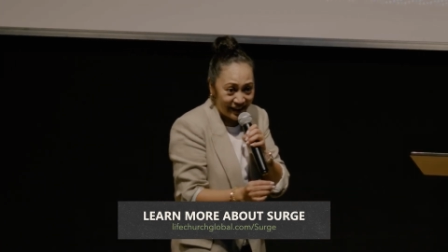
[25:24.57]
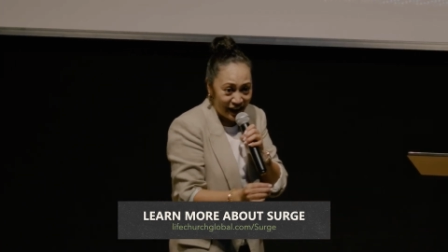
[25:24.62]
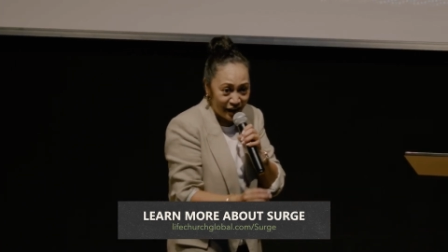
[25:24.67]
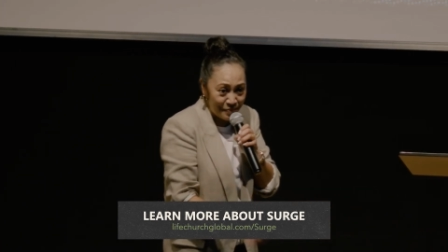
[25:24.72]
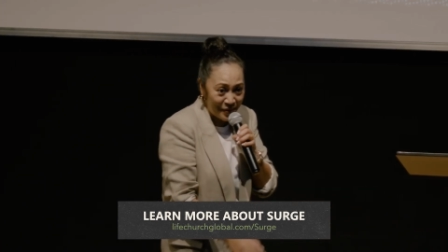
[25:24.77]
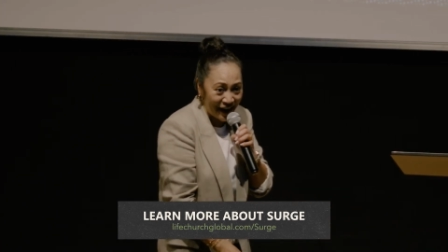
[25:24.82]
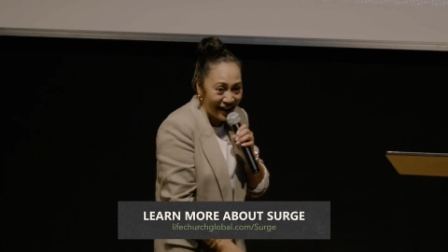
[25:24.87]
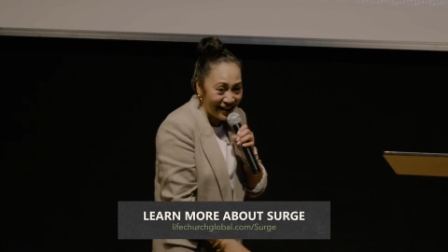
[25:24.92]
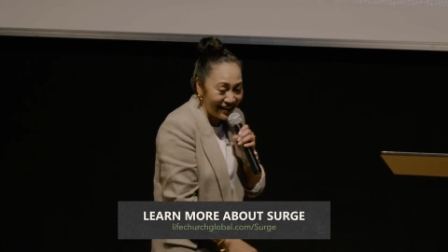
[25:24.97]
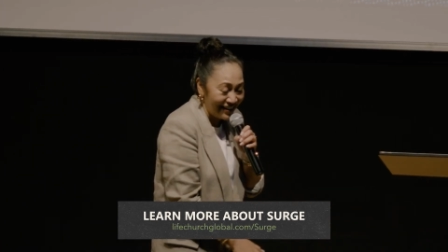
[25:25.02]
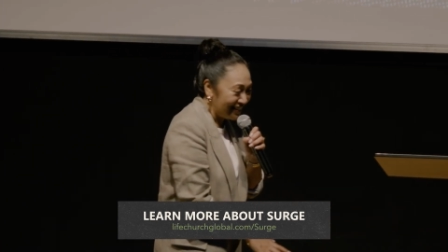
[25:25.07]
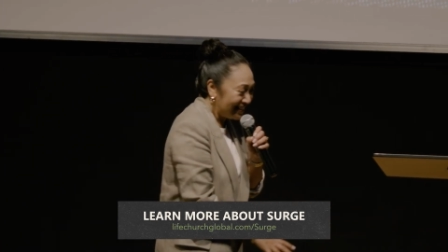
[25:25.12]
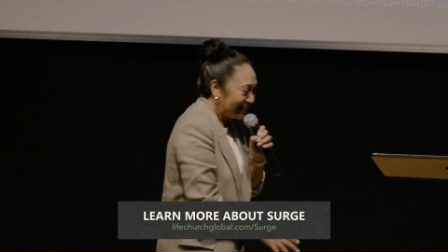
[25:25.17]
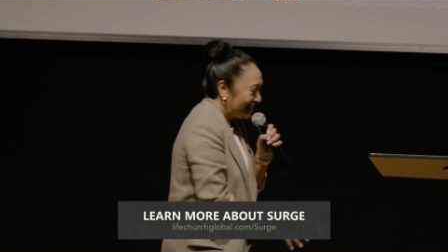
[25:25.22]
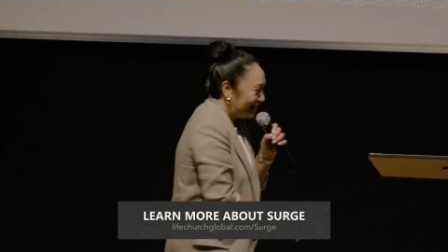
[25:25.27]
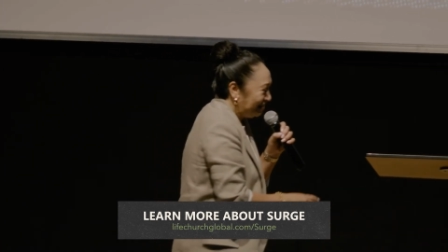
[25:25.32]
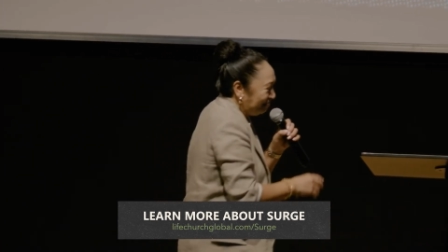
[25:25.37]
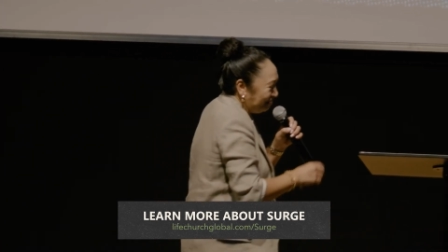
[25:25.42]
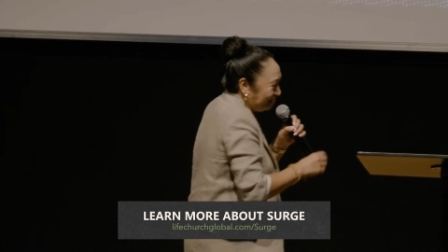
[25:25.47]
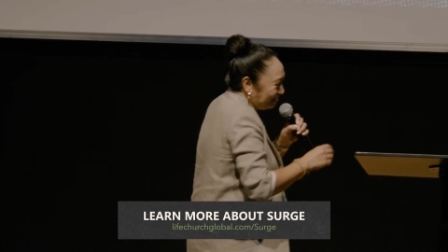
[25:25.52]
Amen?
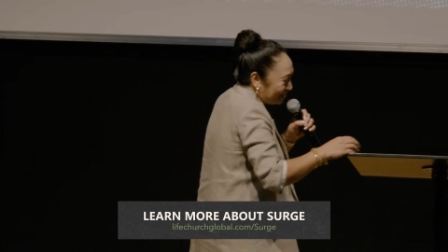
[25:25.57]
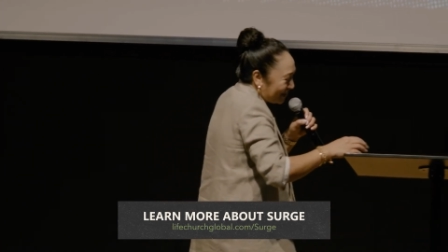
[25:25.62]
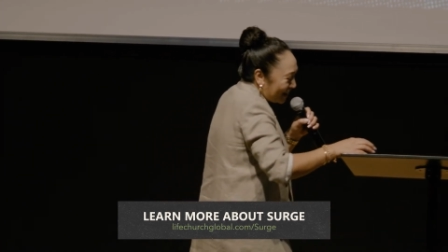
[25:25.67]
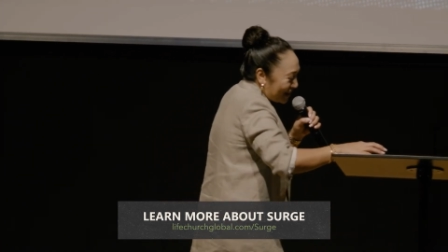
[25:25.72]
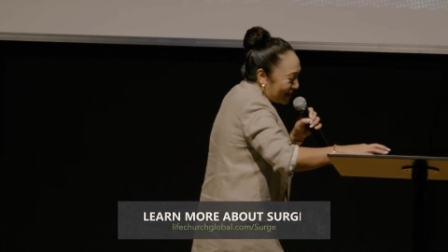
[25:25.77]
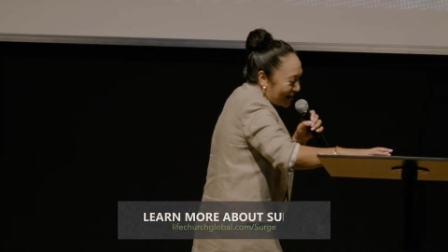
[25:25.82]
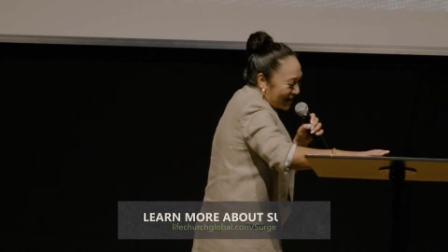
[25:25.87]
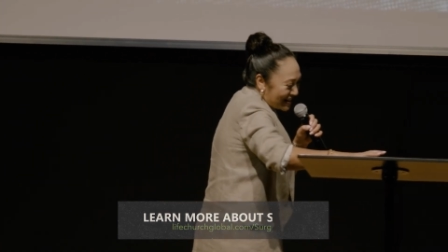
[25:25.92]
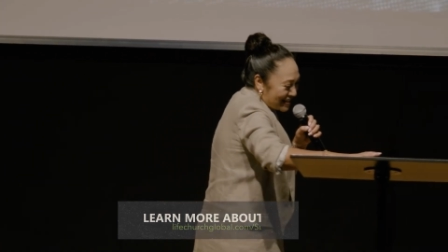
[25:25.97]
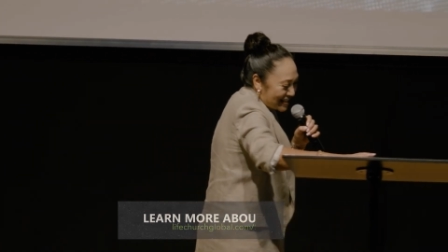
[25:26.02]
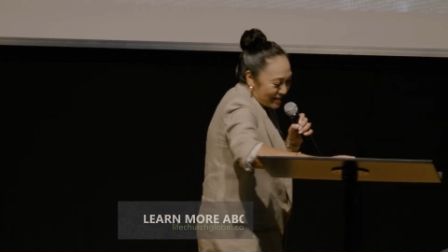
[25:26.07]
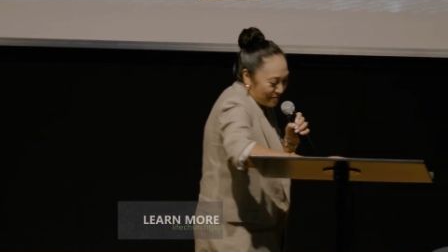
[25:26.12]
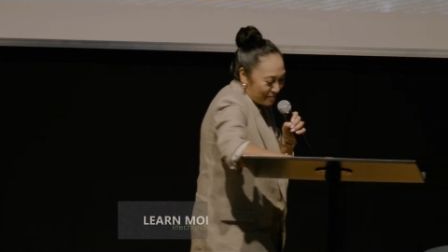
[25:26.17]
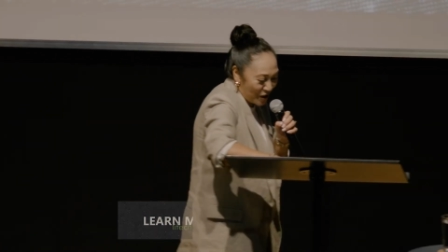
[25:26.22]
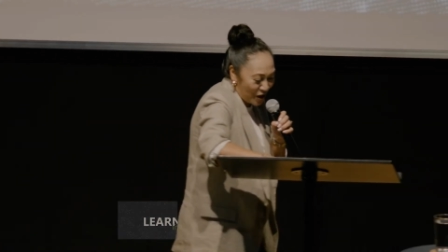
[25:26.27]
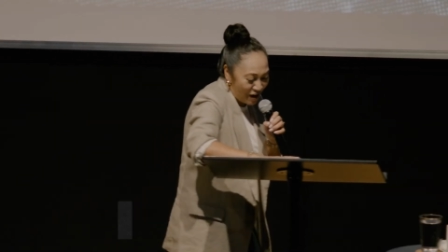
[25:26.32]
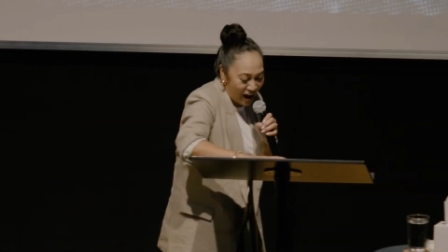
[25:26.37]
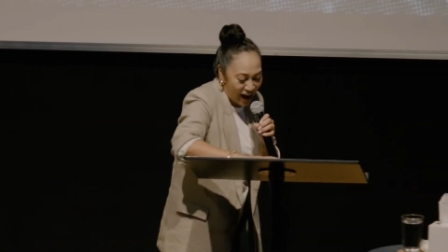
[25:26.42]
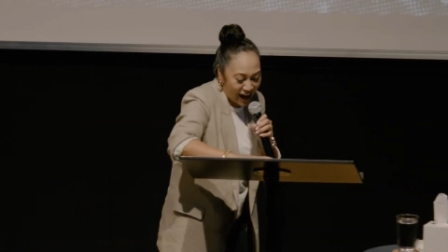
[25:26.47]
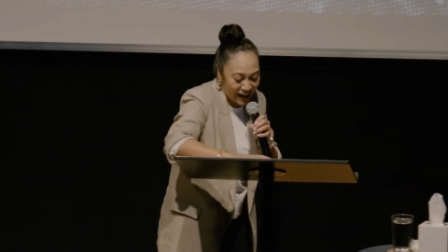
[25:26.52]
Awesome.
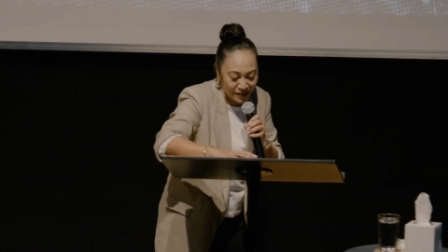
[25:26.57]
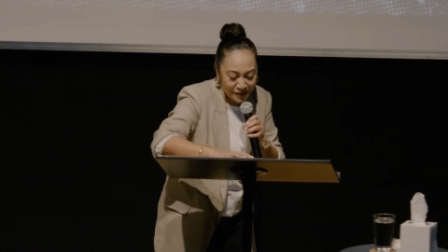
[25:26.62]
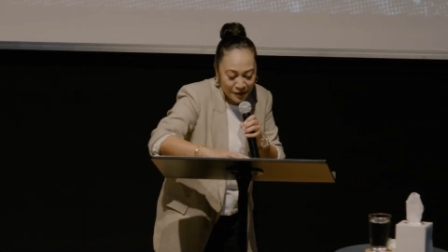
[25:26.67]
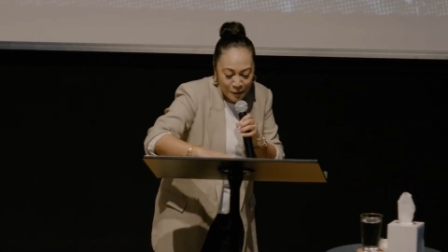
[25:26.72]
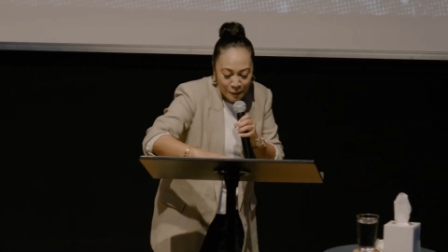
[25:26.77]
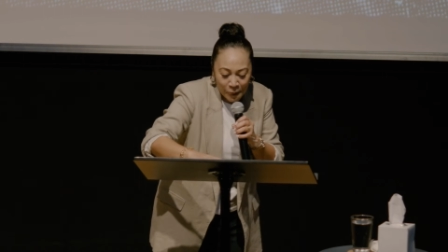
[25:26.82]
All right.